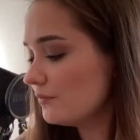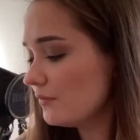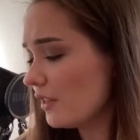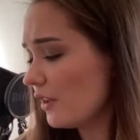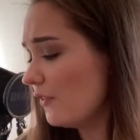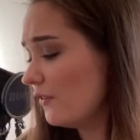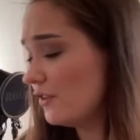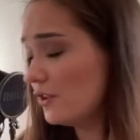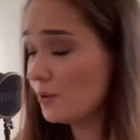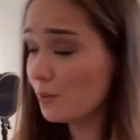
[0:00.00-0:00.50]

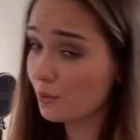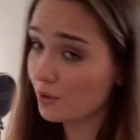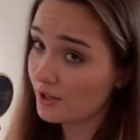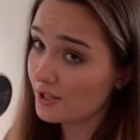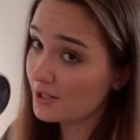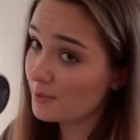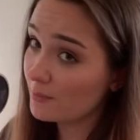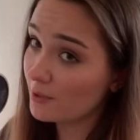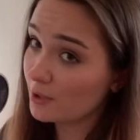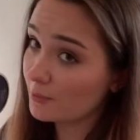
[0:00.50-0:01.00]
A few
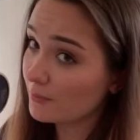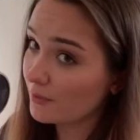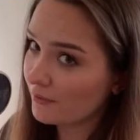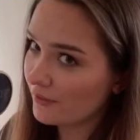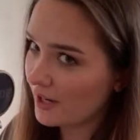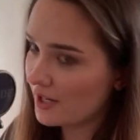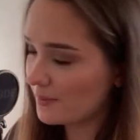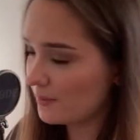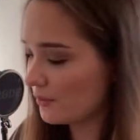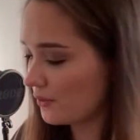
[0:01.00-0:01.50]
words about my
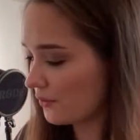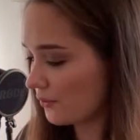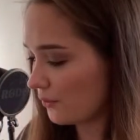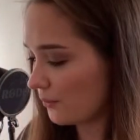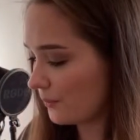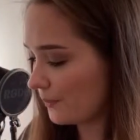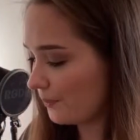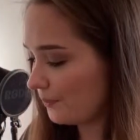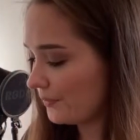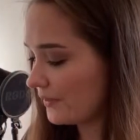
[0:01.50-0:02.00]
Facebook
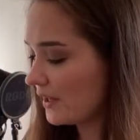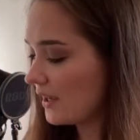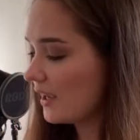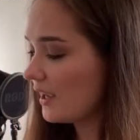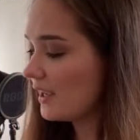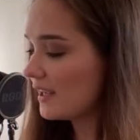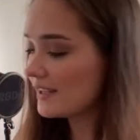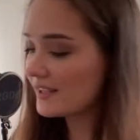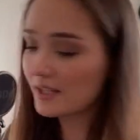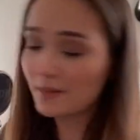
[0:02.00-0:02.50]
group.
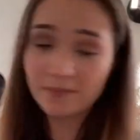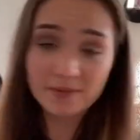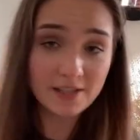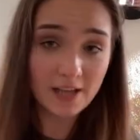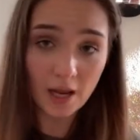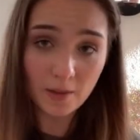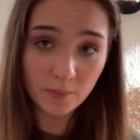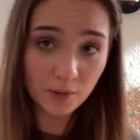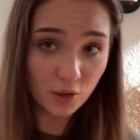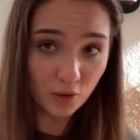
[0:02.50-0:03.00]
Some
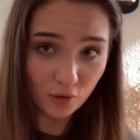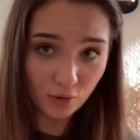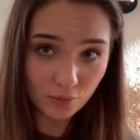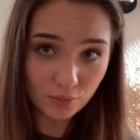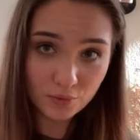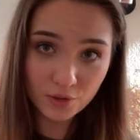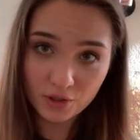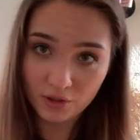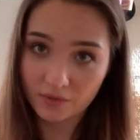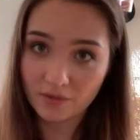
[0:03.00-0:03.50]
time ago,
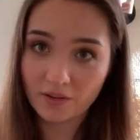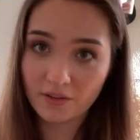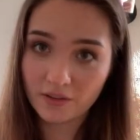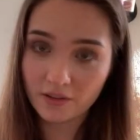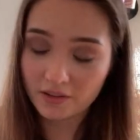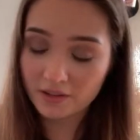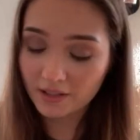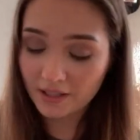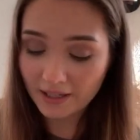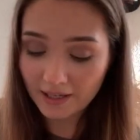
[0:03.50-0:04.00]

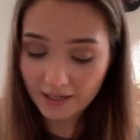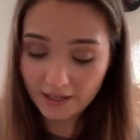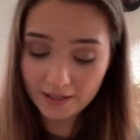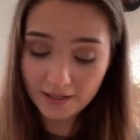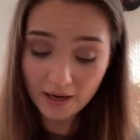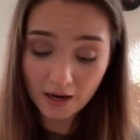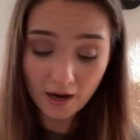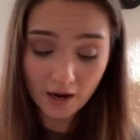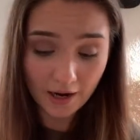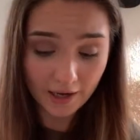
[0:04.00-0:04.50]
Jonathan and
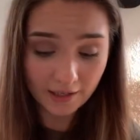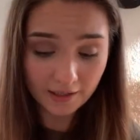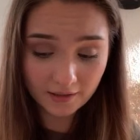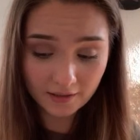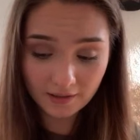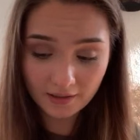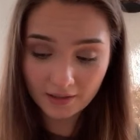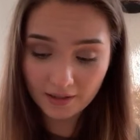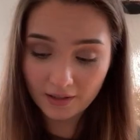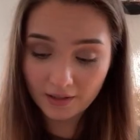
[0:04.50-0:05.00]
I
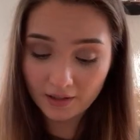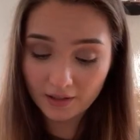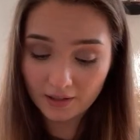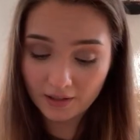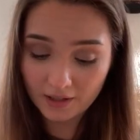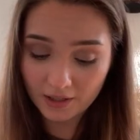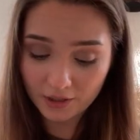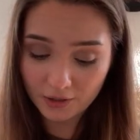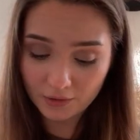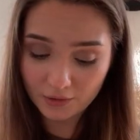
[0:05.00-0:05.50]

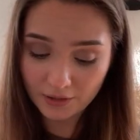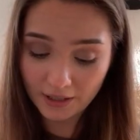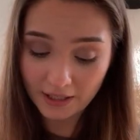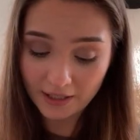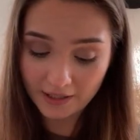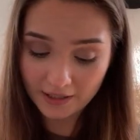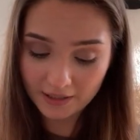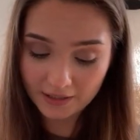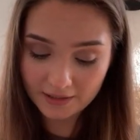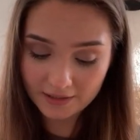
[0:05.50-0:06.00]

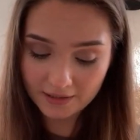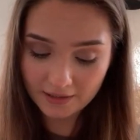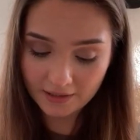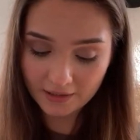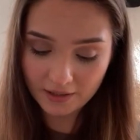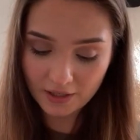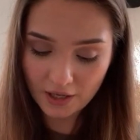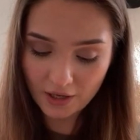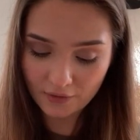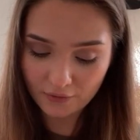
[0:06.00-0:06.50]
created
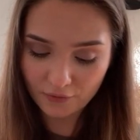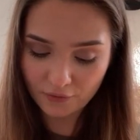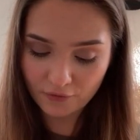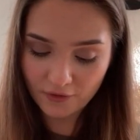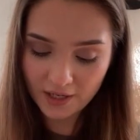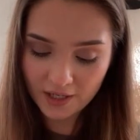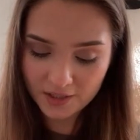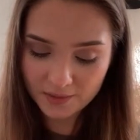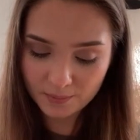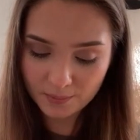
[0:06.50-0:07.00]
a
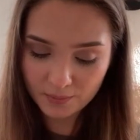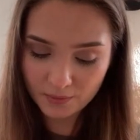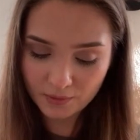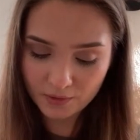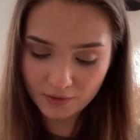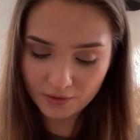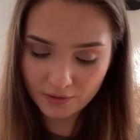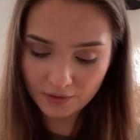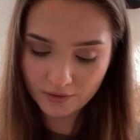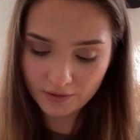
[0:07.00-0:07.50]
Facebook
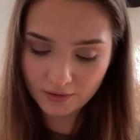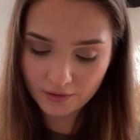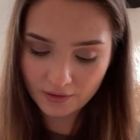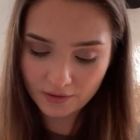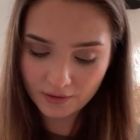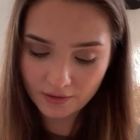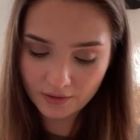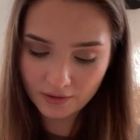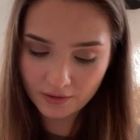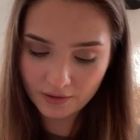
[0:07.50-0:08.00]

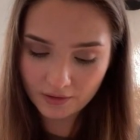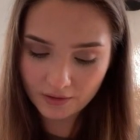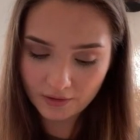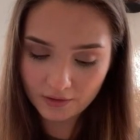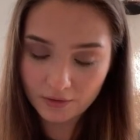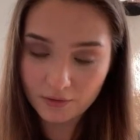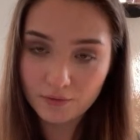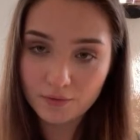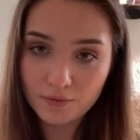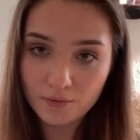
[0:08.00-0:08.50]

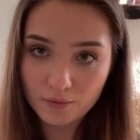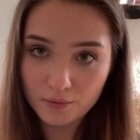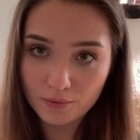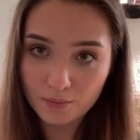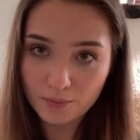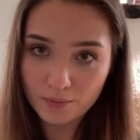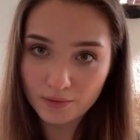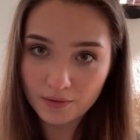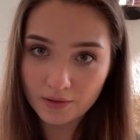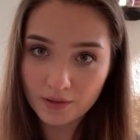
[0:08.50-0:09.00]

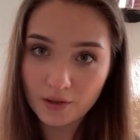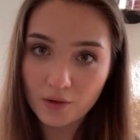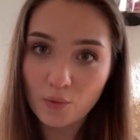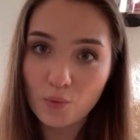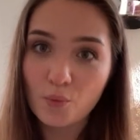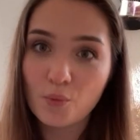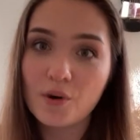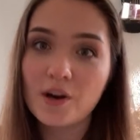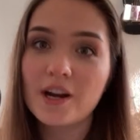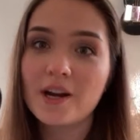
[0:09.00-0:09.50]
group
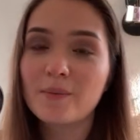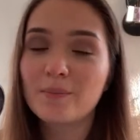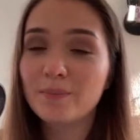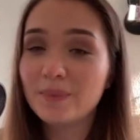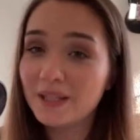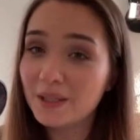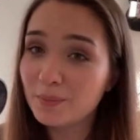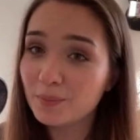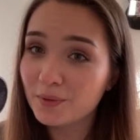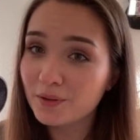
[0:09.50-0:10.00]
where
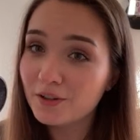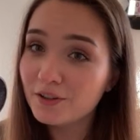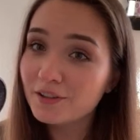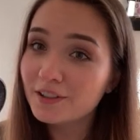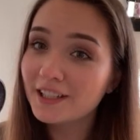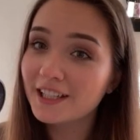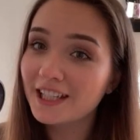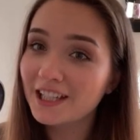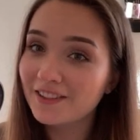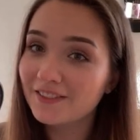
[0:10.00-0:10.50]
people
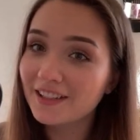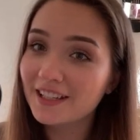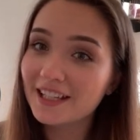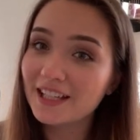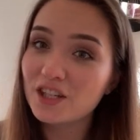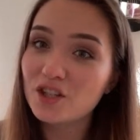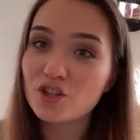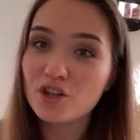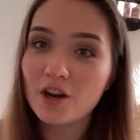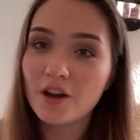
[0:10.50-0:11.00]
giving
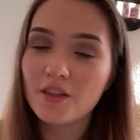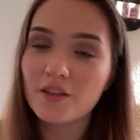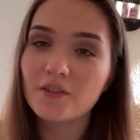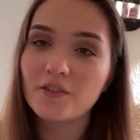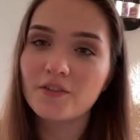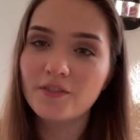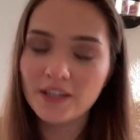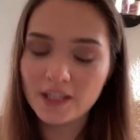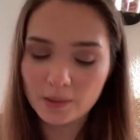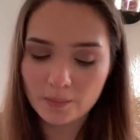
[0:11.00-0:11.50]
each other
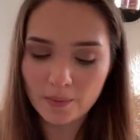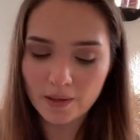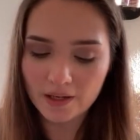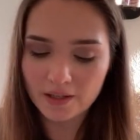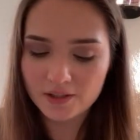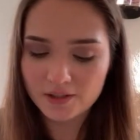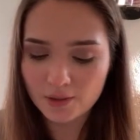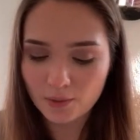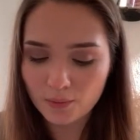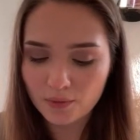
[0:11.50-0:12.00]
feedback.
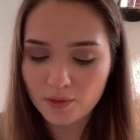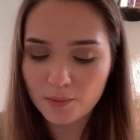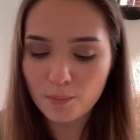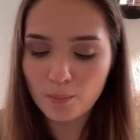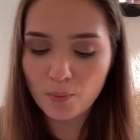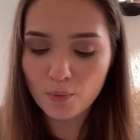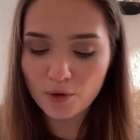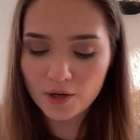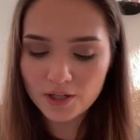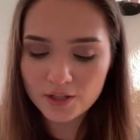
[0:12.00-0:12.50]
So the
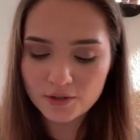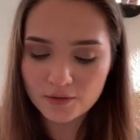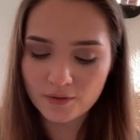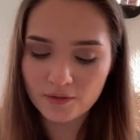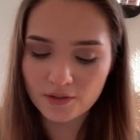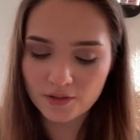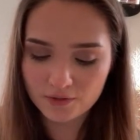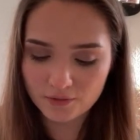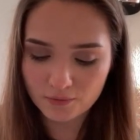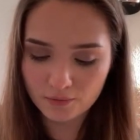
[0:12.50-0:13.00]
point of
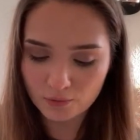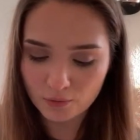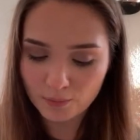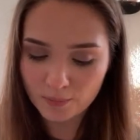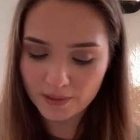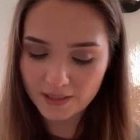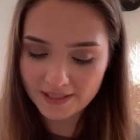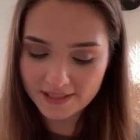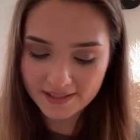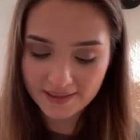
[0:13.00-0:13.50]
this group
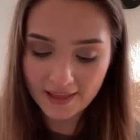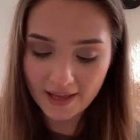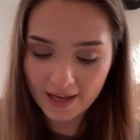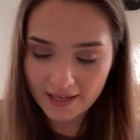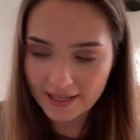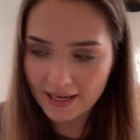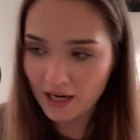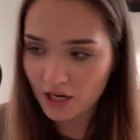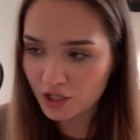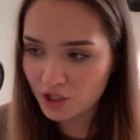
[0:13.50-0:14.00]
is
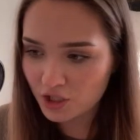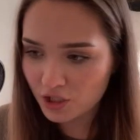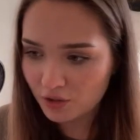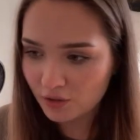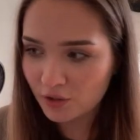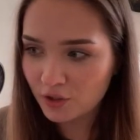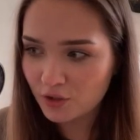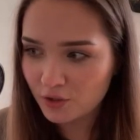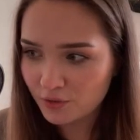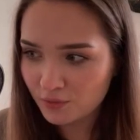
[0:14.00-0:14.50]
that actually